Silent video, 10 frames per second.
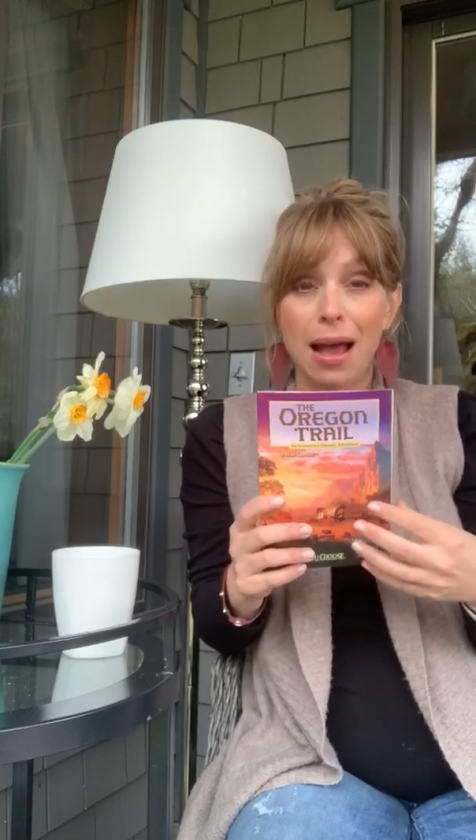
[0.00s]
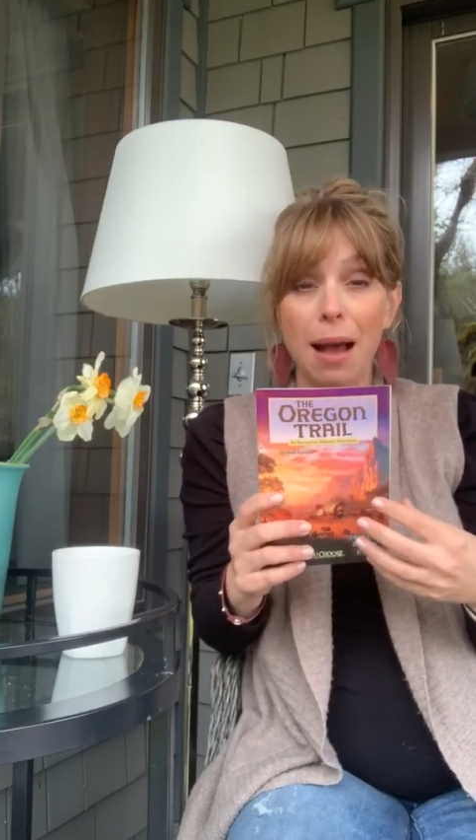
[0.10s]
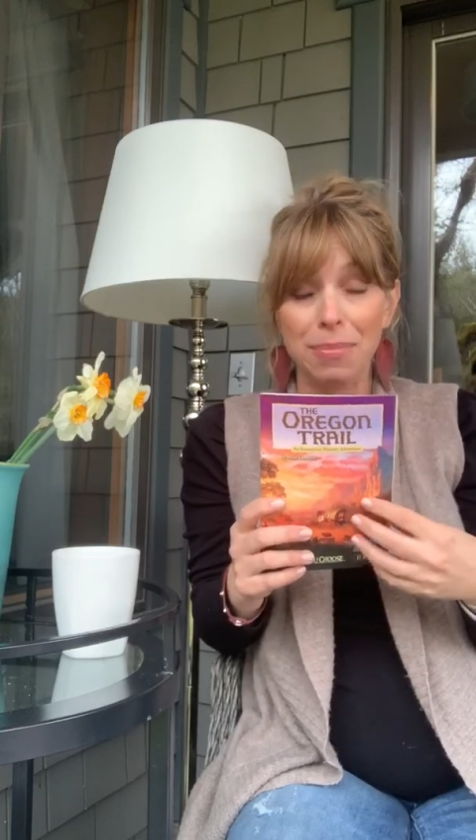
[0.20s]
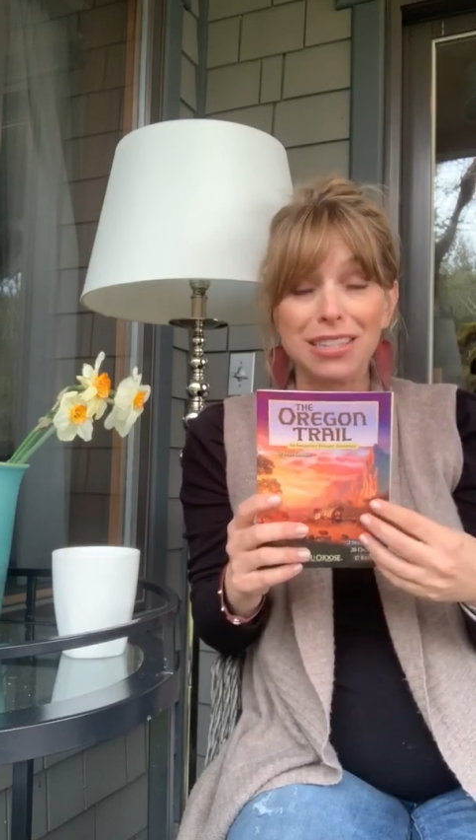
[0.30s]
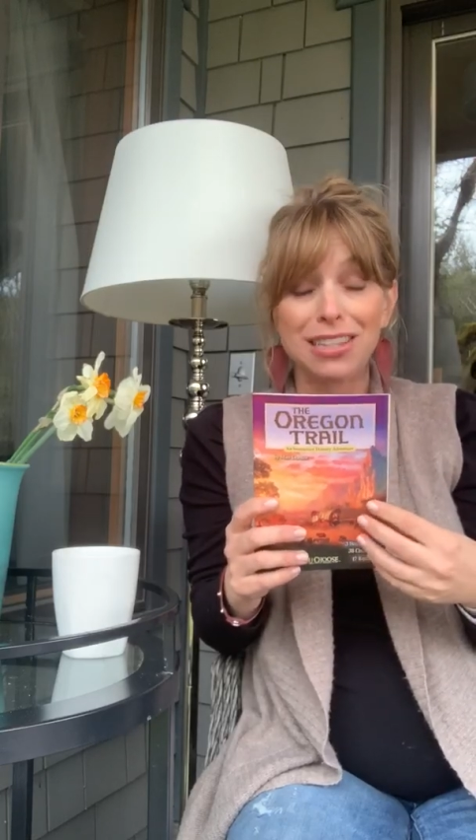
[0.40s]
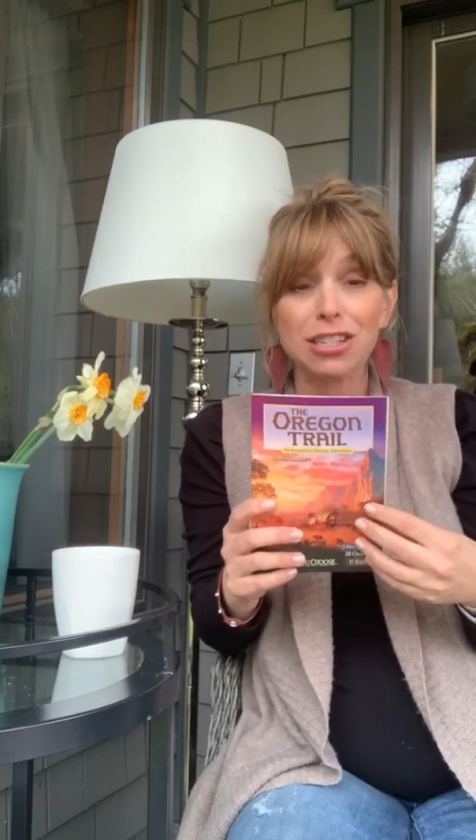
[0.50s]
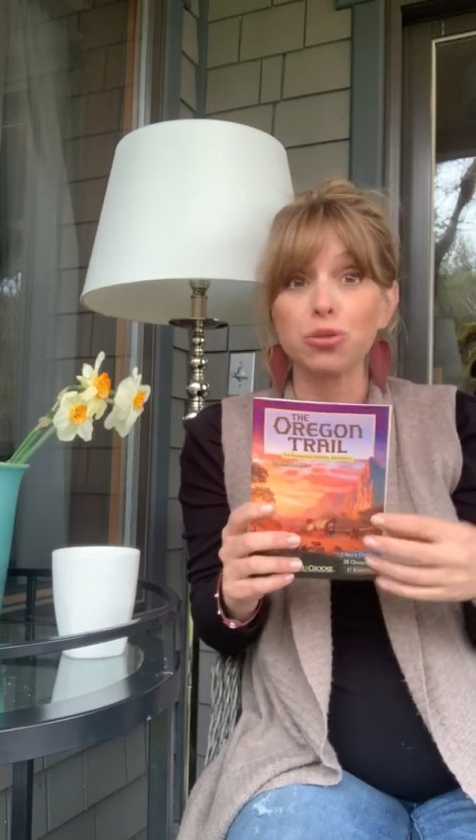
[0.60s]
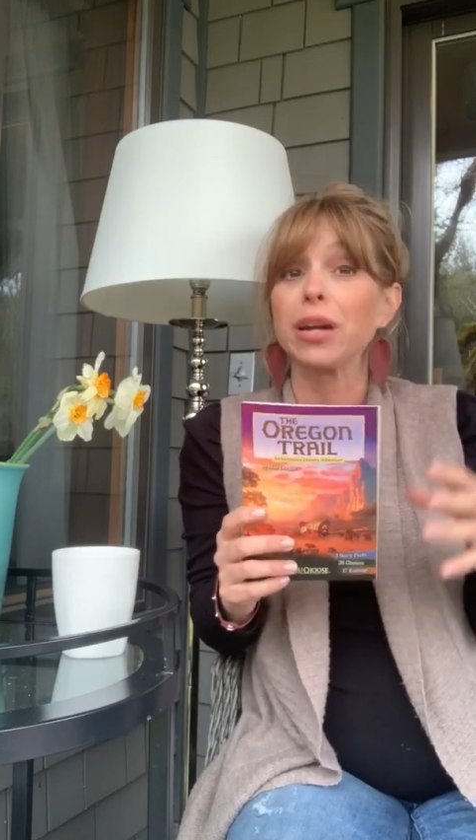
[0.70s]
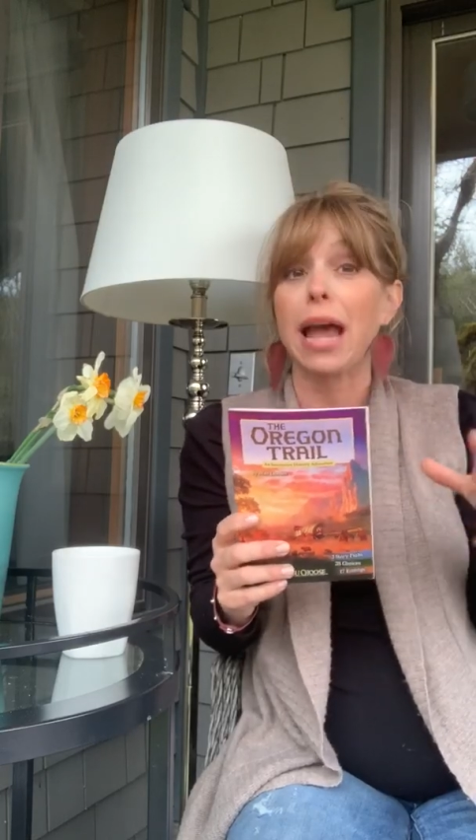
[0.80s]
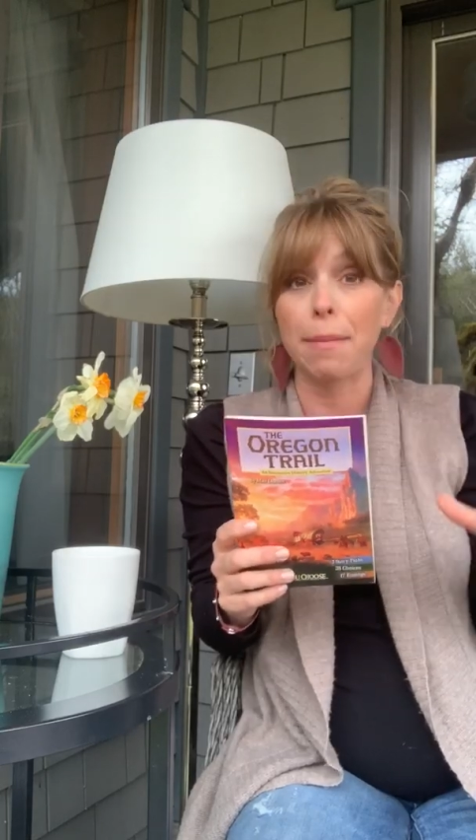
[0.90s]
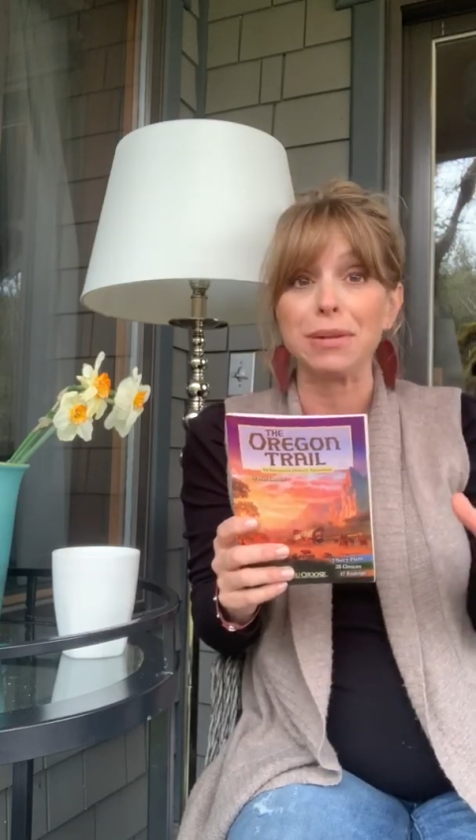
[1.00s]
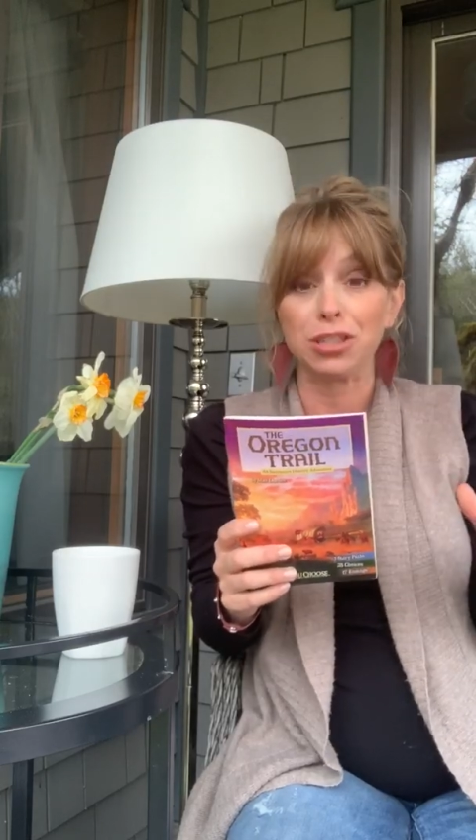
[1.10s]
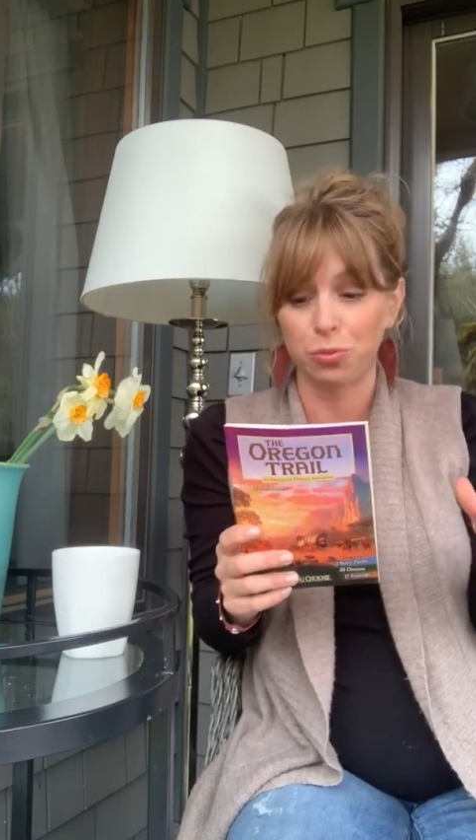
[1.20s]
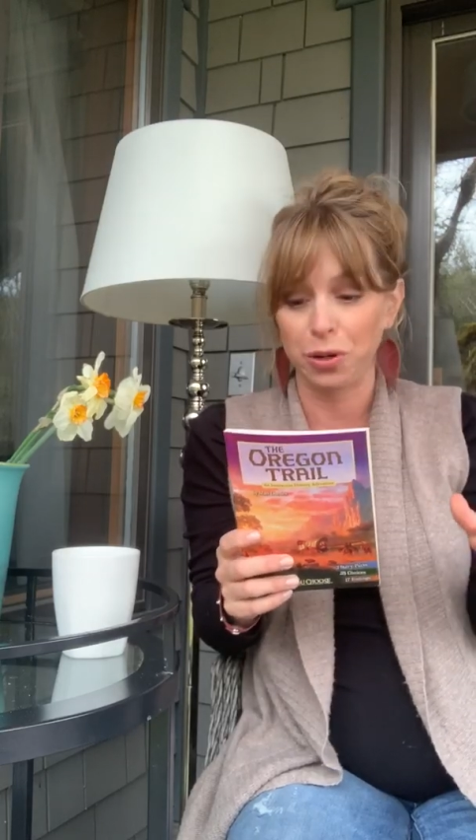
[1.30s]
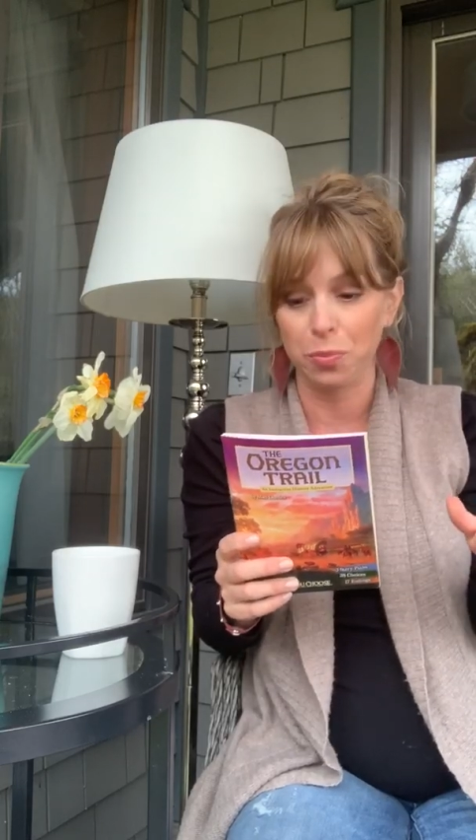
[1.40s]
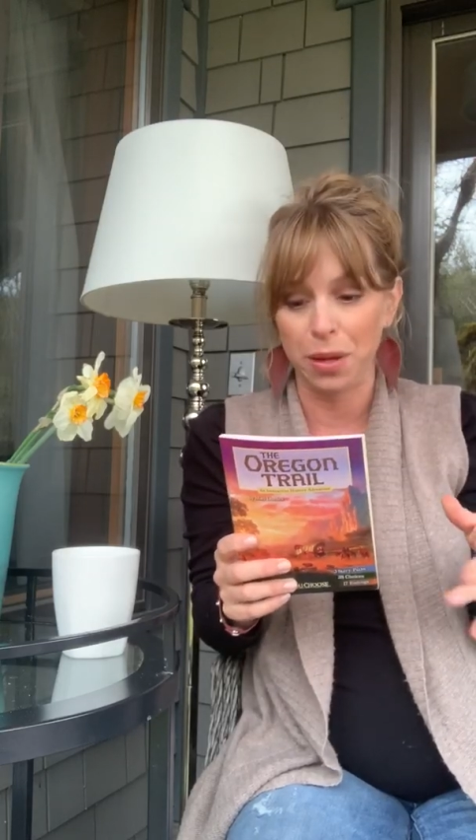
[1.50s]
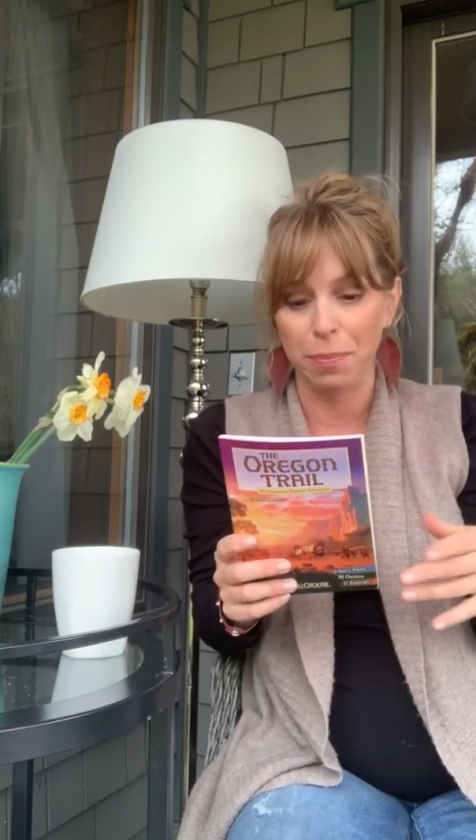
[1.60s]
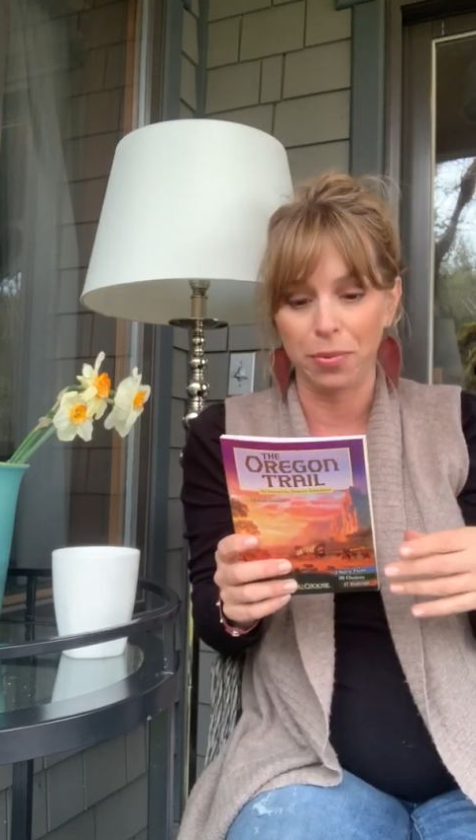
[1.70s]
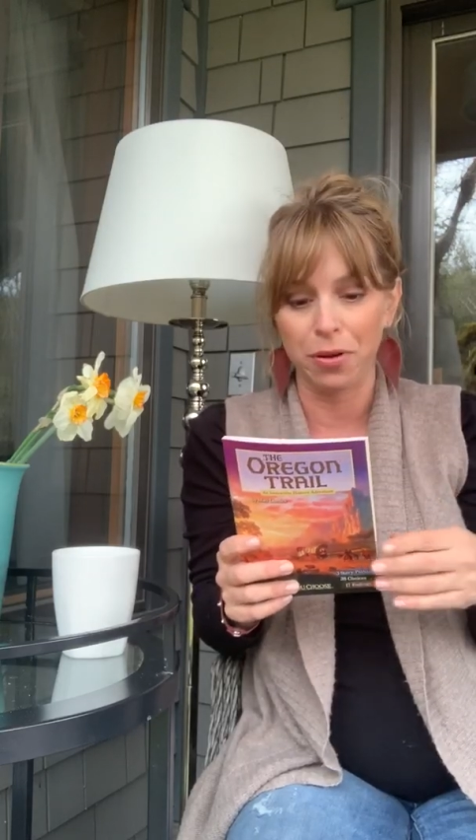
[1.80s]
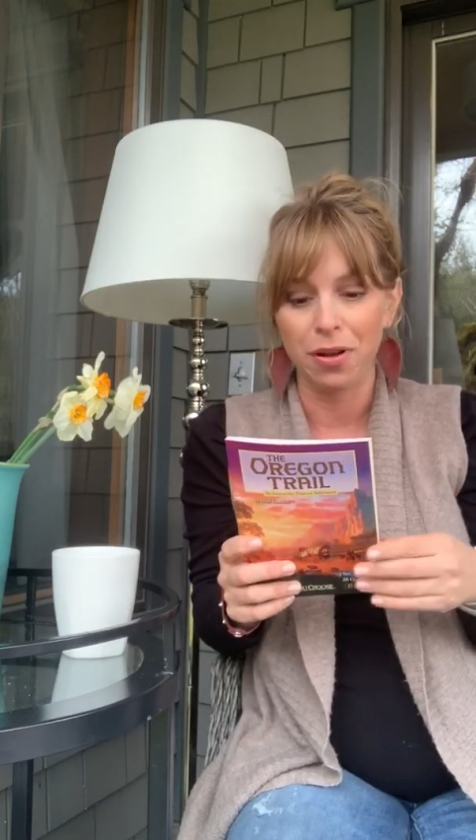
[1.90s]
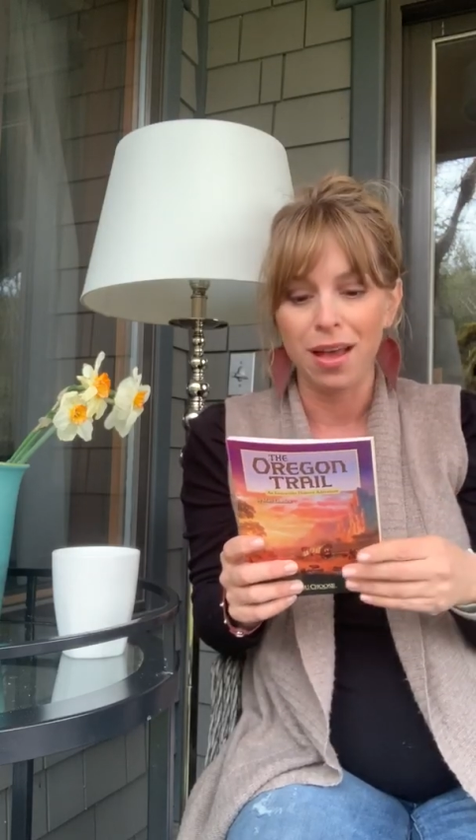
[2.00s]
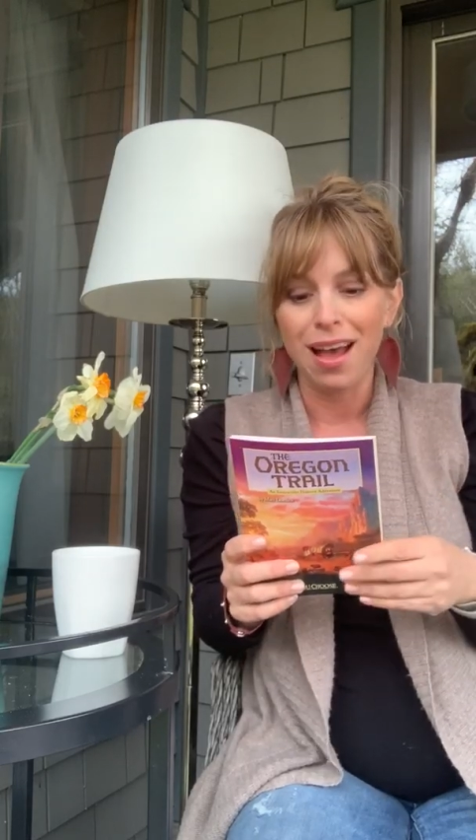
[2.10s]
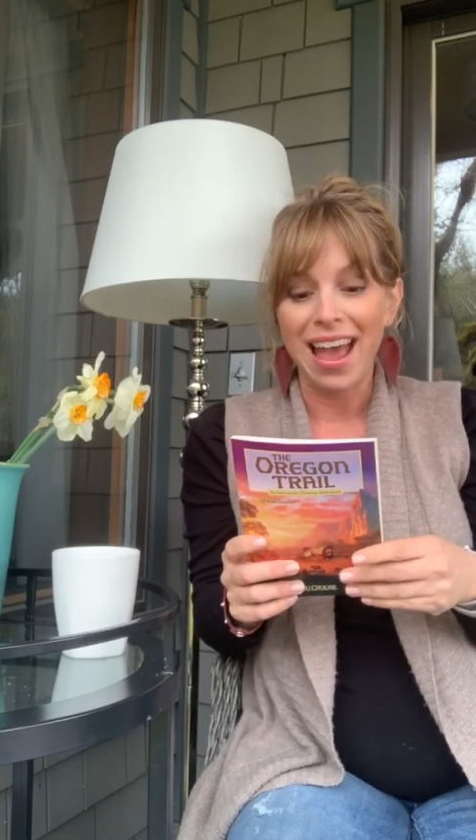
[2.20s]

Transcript: happens in the story happened to real people,